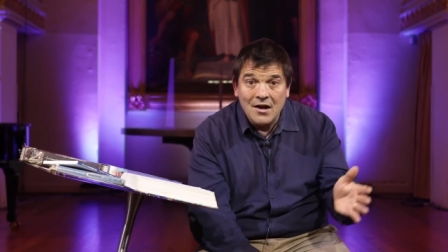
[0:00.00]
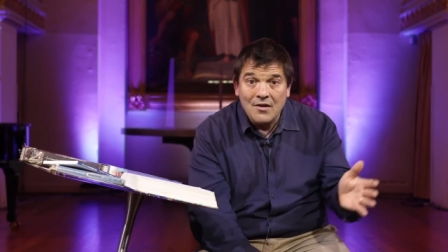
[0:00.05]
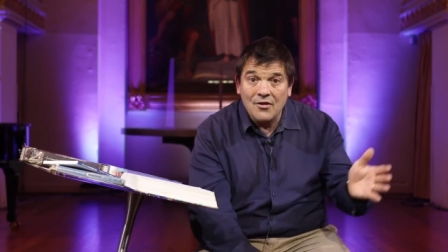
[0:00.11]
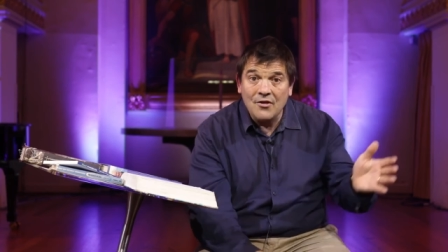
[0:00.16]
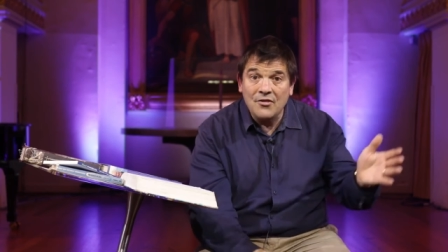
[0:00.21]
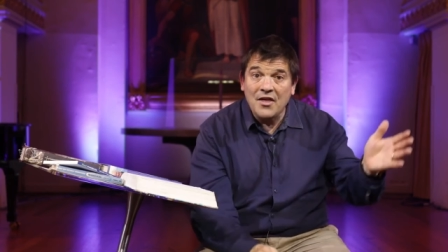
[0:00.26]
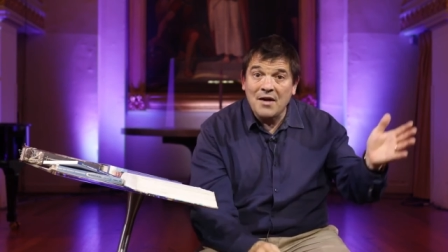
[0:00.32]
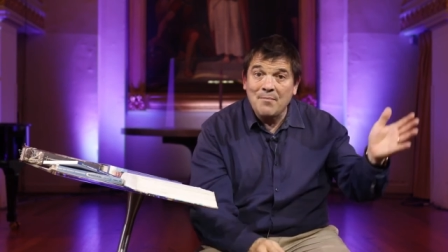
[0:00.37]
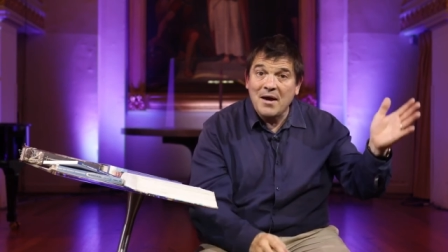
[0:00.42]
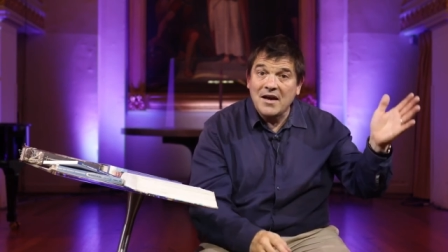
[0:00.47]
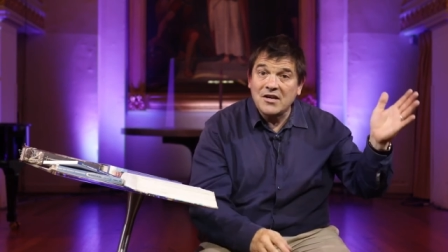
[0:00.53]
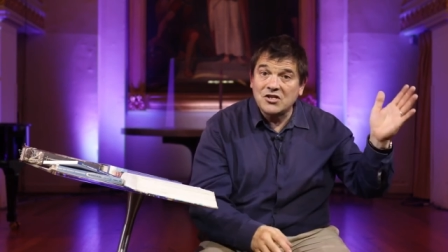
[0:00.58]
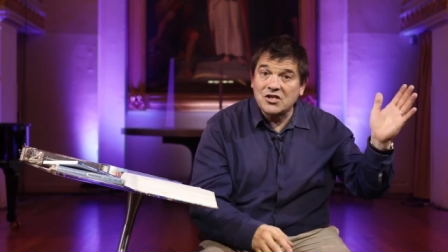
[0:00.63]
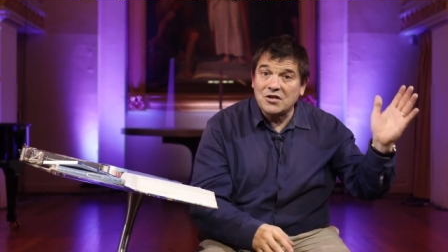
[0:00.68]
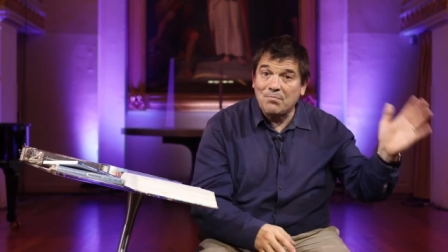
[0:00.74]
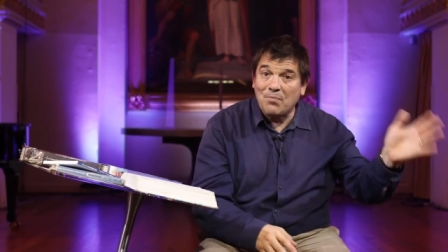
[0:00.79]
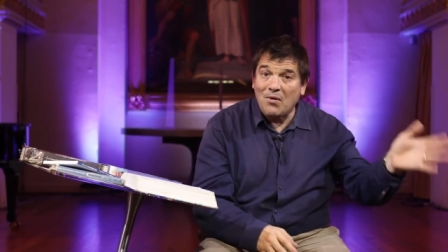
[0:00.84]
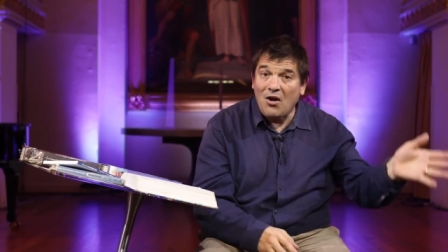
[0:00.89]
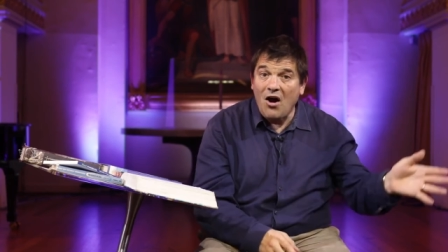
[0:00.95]
that they may
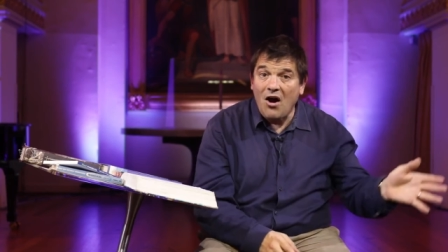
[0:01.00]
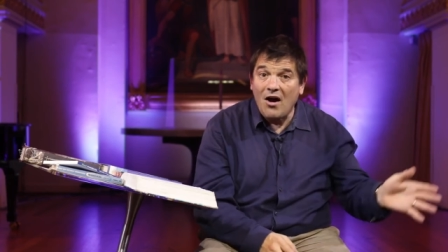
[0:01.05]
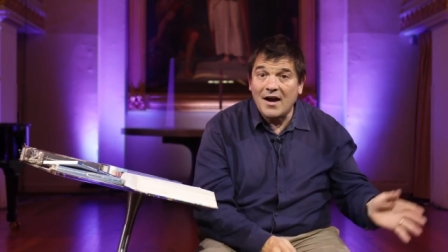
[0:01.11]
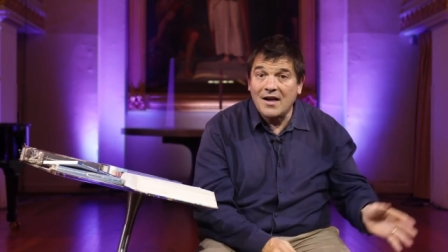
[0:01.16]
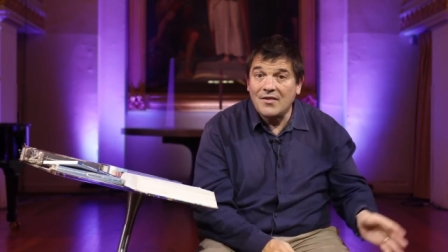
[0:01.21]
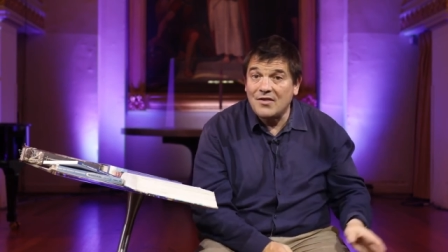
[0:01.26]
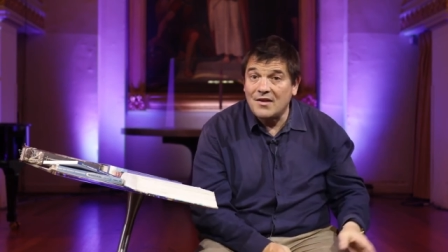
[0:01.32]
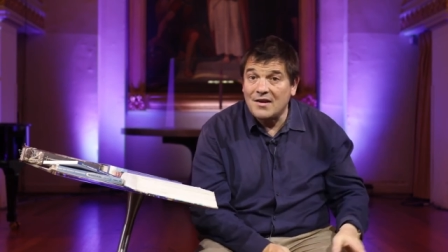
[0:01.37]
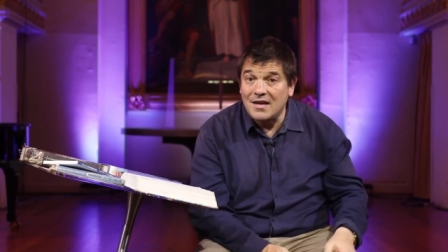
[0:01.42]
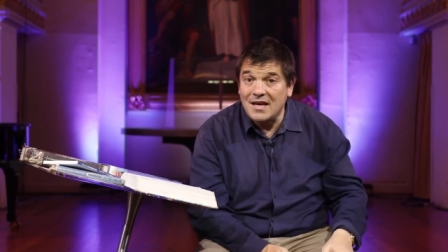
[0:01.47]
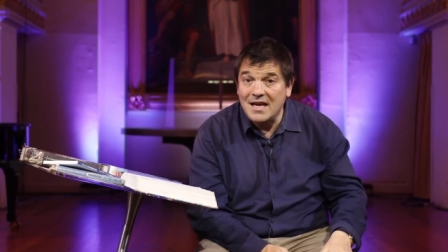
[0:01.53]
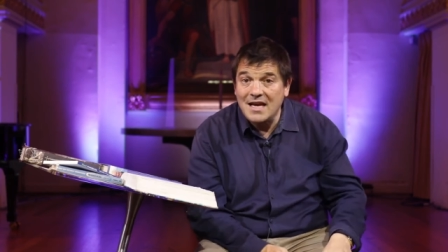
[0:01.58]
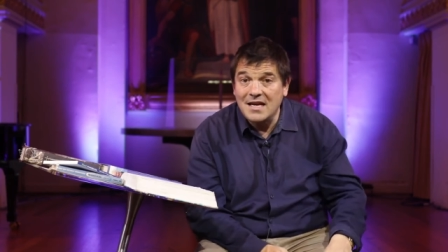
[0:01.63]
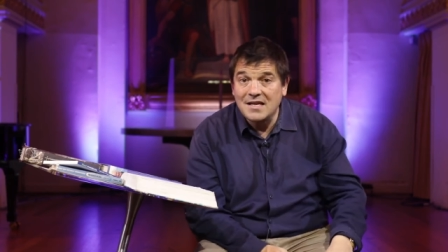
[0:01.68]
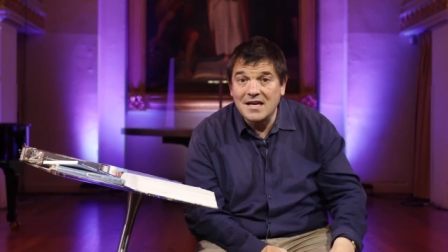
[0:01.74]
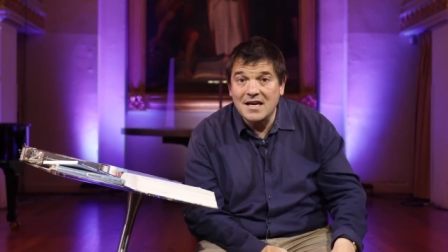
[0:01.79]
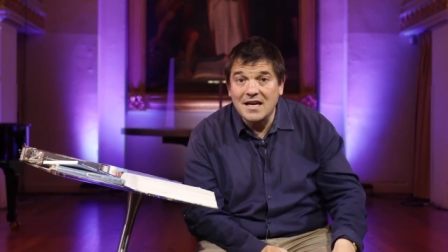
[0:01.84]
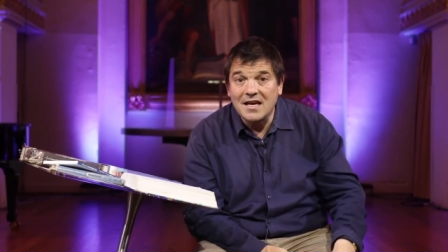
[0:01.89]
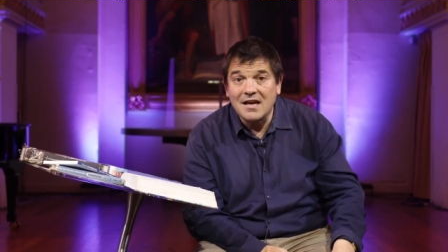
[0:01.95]
supply the
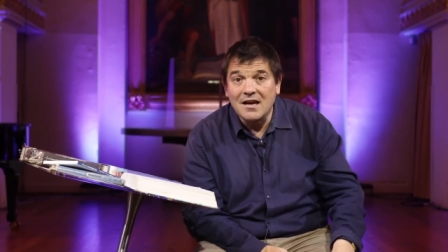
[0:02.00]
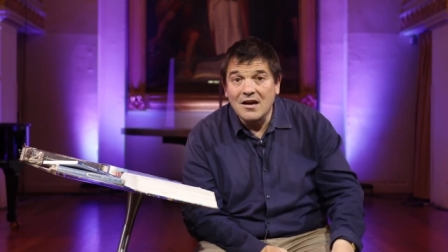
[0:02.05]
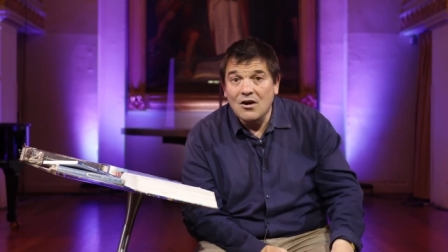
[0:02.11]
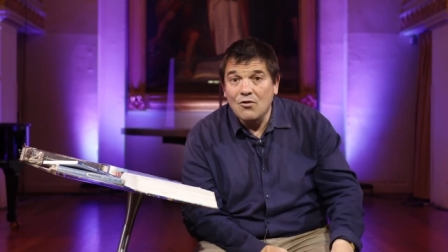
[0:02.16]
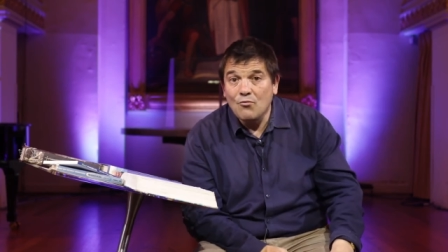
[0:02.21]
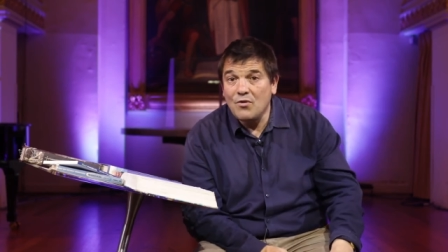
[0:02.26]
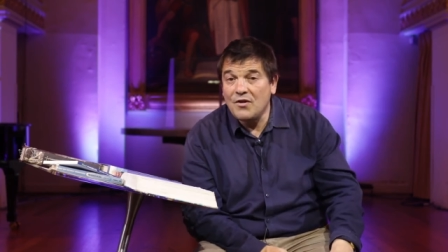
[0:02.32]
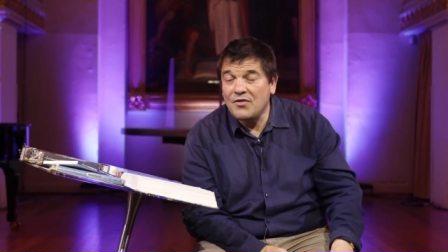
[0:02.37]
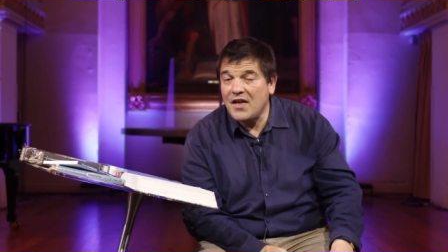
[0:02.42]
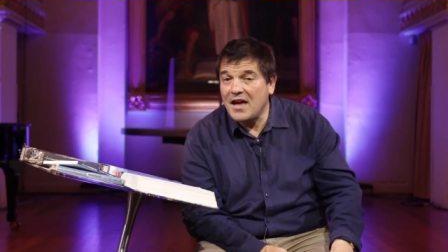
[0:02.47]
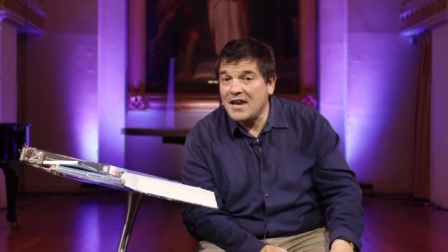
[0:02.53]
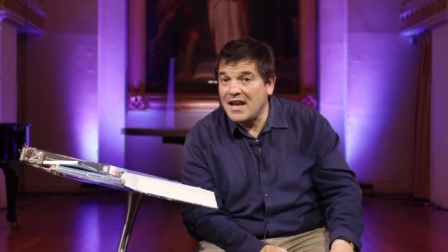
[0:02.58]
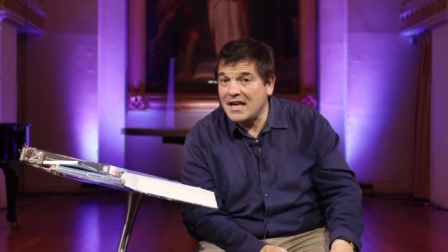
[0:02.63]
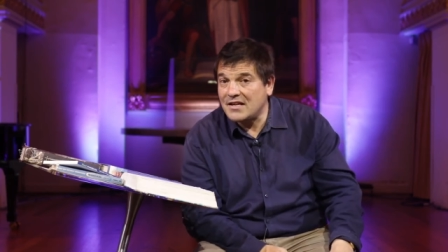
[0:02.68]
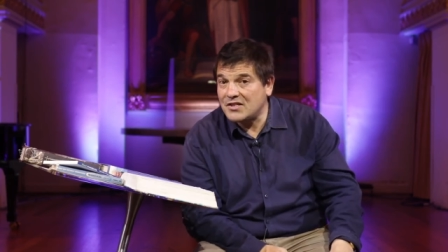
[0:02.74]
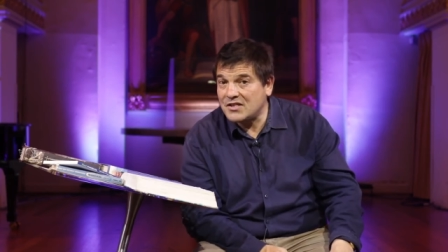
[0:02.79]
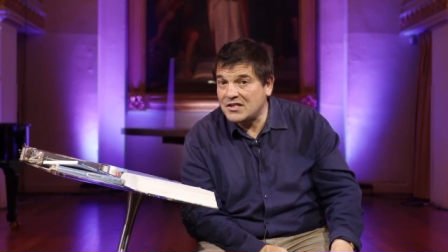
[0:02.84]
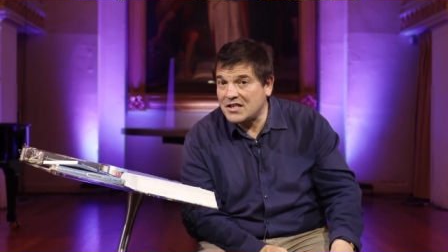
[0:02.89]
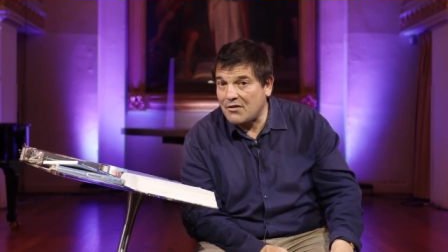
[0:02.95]
needy with their
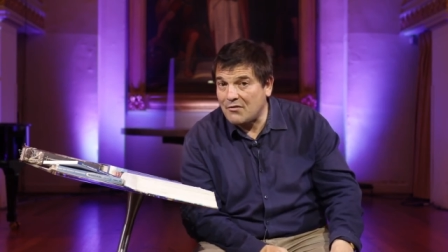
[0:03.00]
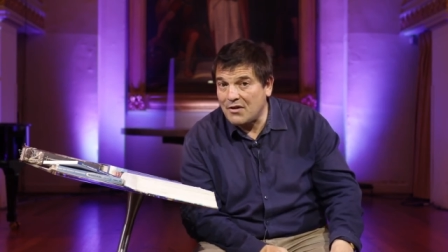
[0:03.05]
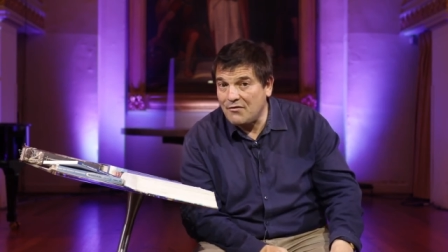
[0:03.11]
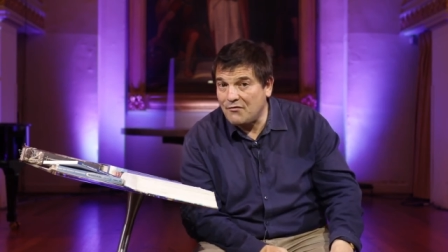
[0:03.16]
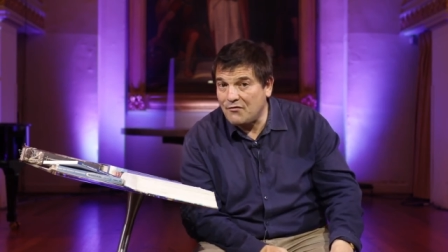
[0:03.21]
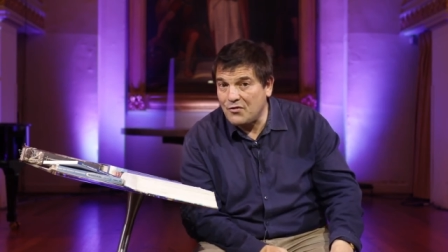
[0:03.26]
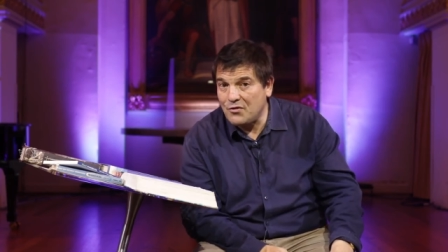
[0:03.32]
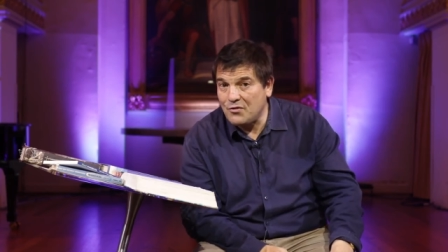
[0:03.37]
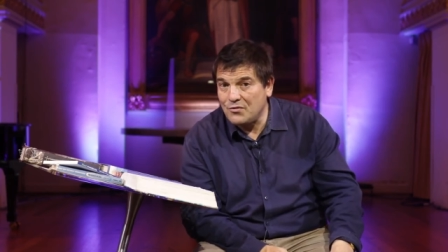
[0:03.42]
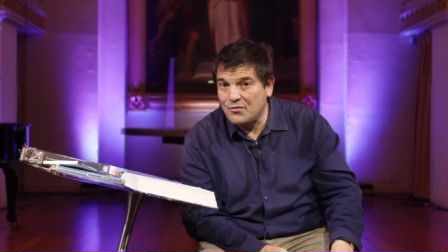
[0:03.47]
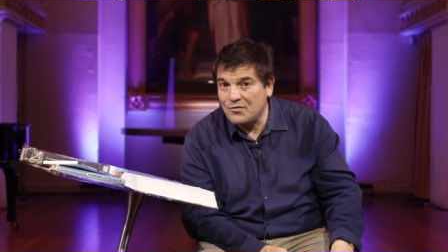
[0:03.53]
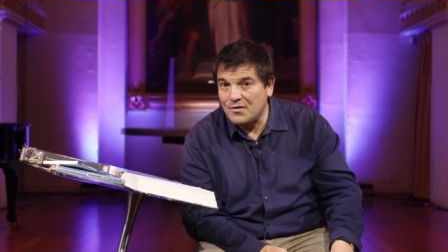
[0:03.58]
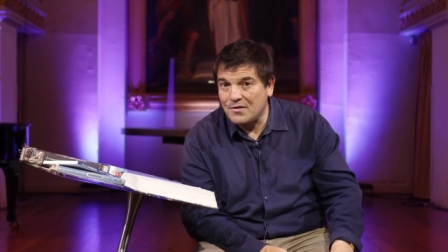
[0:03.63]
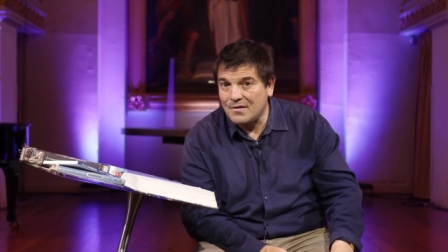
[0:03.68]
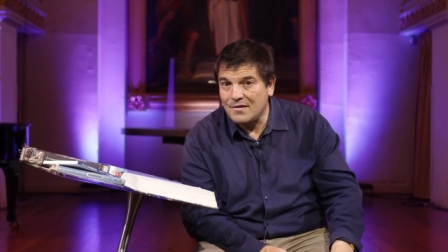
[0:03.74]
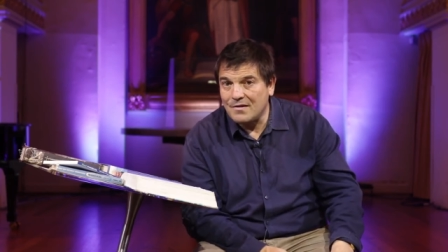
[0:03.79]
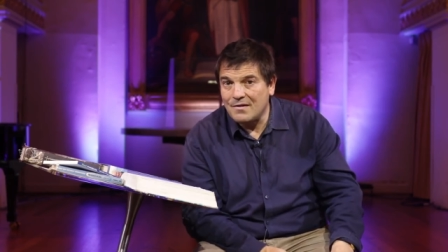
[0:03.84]
necessary food.